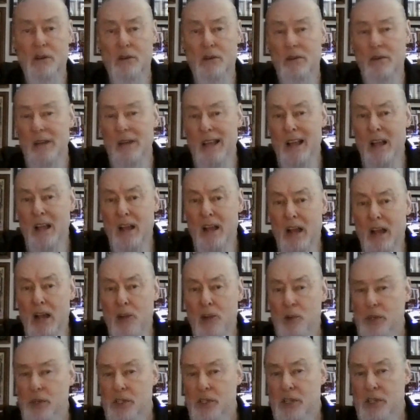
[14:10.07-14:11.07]
So
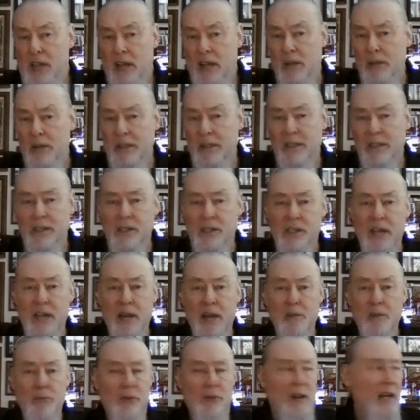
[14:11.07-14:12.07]
I would sell them at the
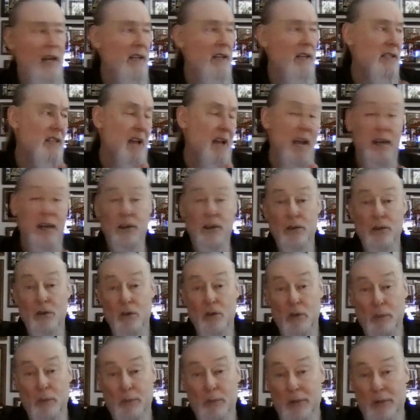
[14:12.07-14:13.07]
same price. Now I
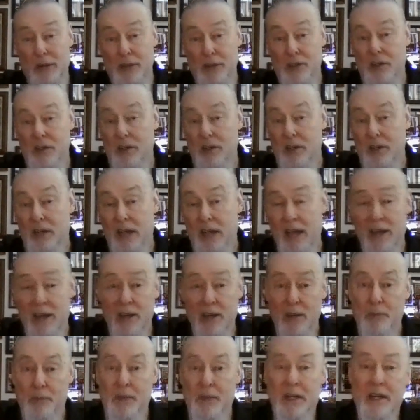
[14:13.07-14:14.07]
don't know the price could have
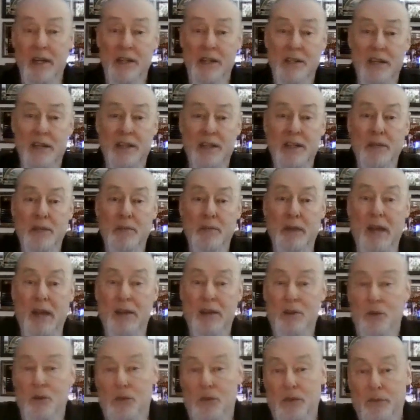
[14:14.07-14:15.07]
gone up because I
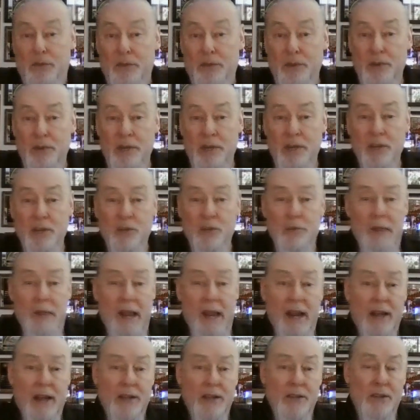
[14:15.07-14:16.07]
did buy those a few
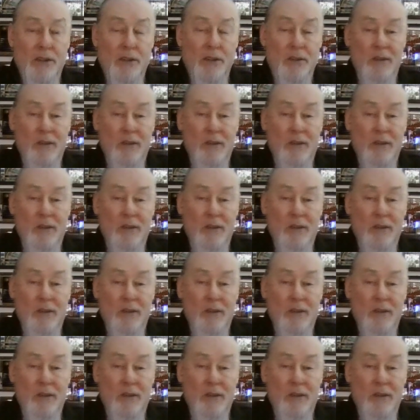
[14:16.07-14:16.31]
years back.